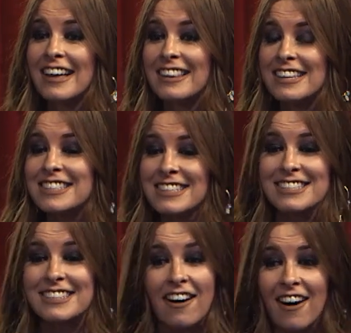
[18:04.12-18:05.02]
this
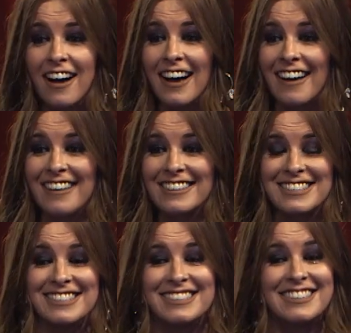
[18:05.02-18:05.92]
is not
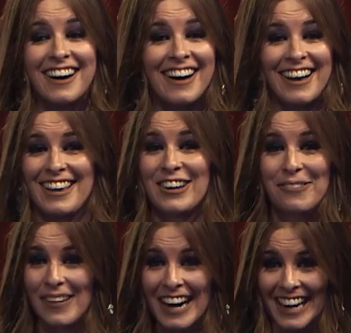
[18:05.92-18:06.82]
going to
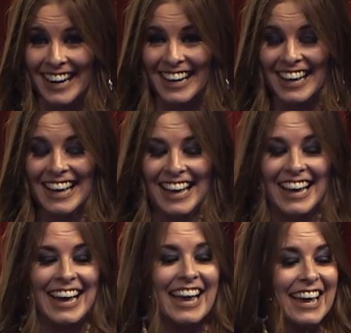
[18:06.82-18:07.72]
work.
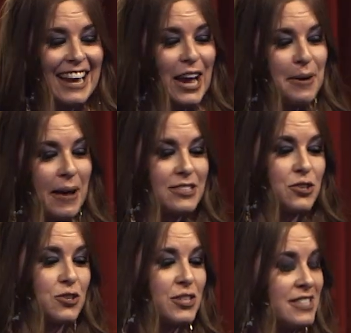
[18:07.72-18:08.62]
And
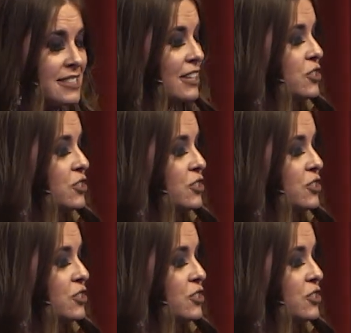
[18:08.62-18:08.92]
Pastor Teresa said,